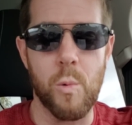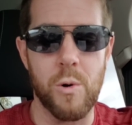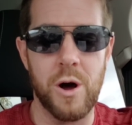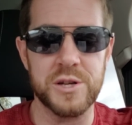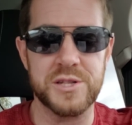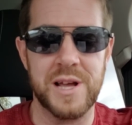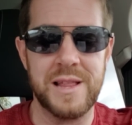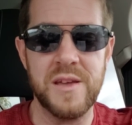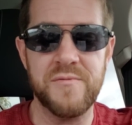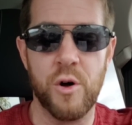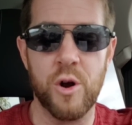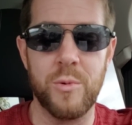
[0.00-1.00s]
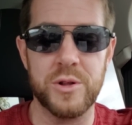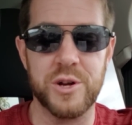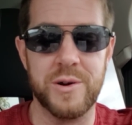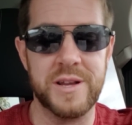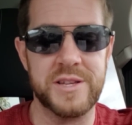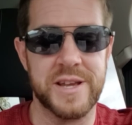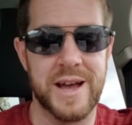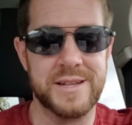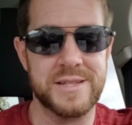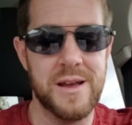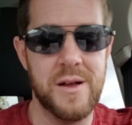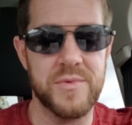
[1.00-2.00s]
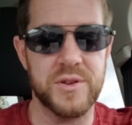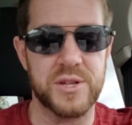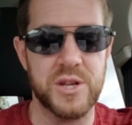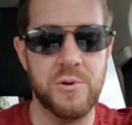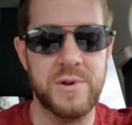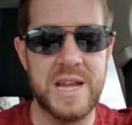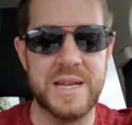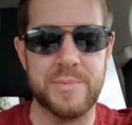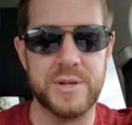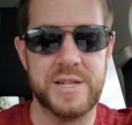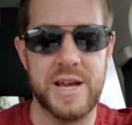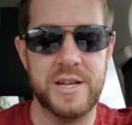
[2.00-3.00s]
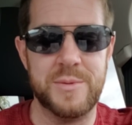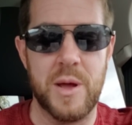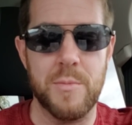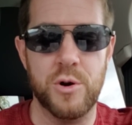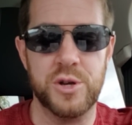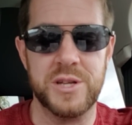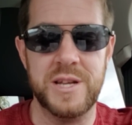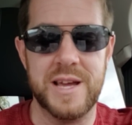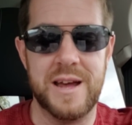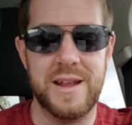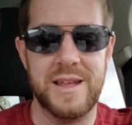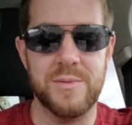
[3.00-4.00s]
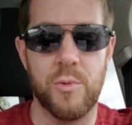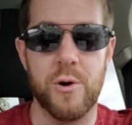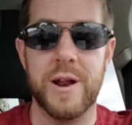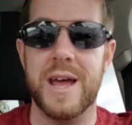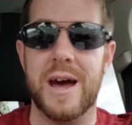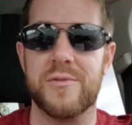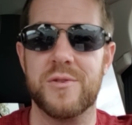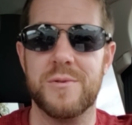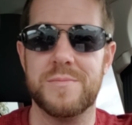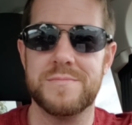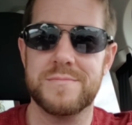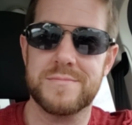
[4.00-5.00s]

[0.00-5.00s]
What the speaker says: We're all slightly vulnerable during sex. There's no need to pretend to be emotionally dead in the morning after.